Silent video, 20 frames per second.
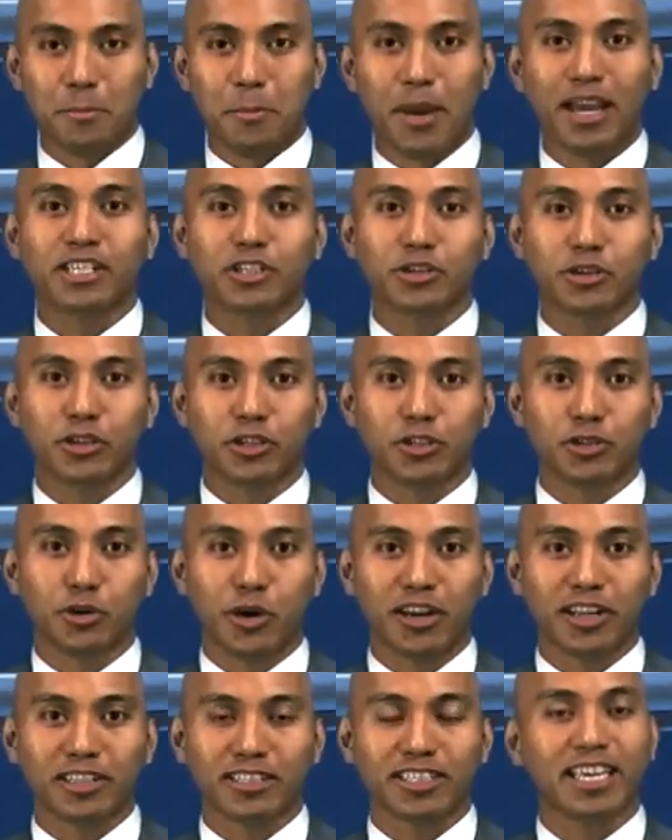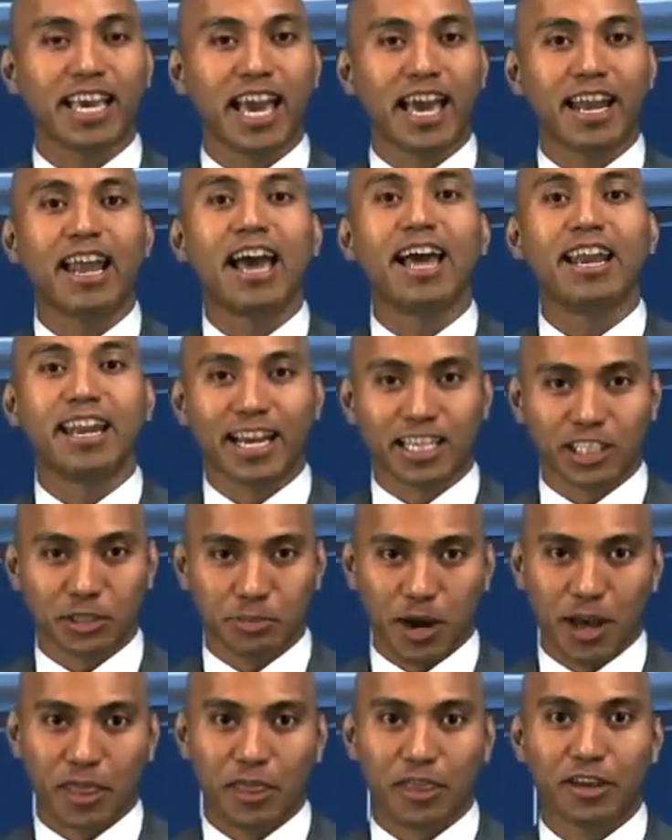make sure you join us again next
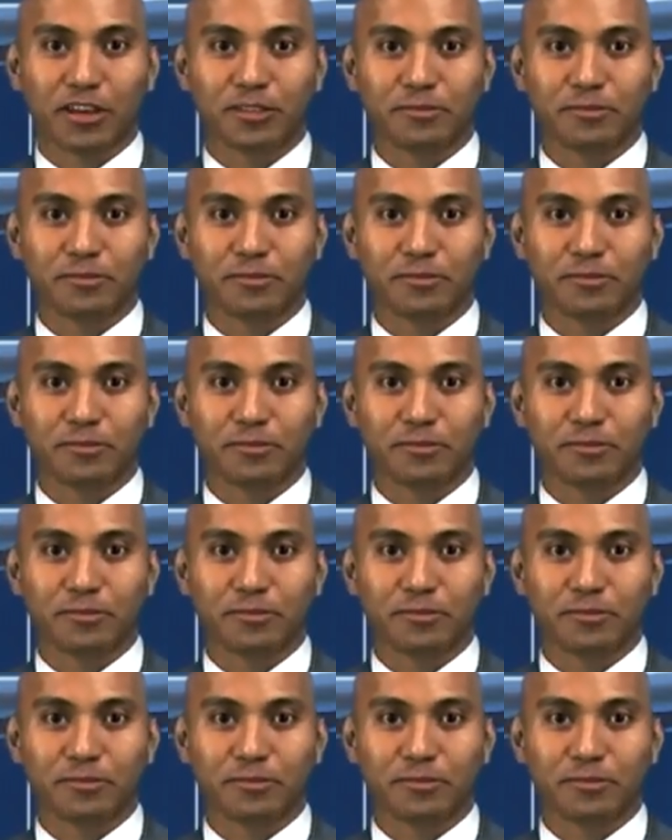month.